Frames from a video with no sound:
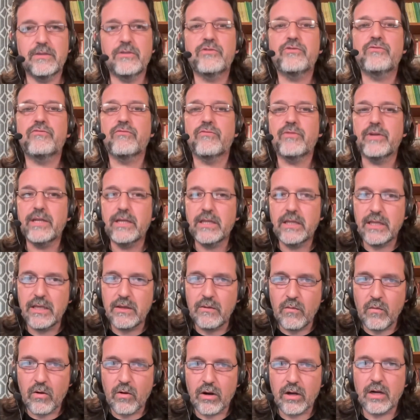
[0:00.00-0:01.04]
Really
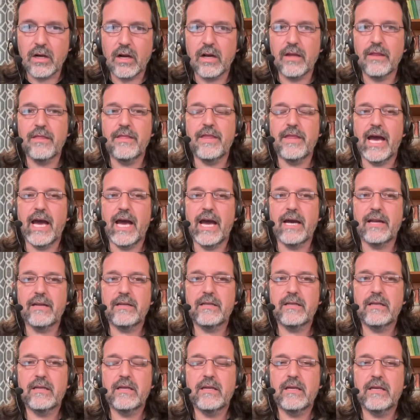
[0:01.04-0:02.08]
work on that,
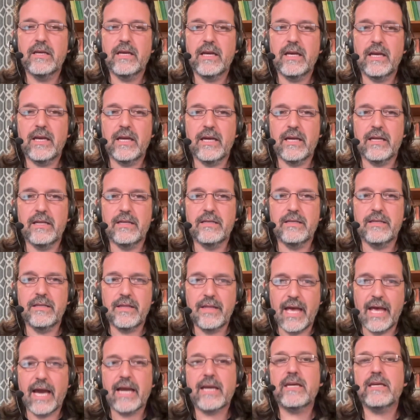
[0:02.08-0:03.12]
and
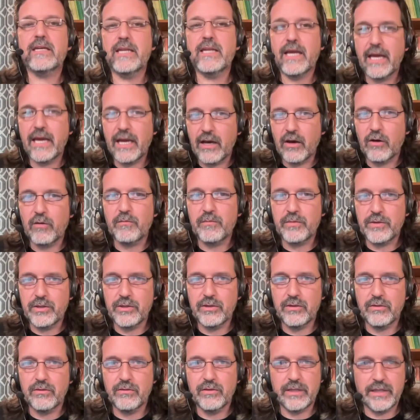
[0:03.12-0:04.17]
that can help you.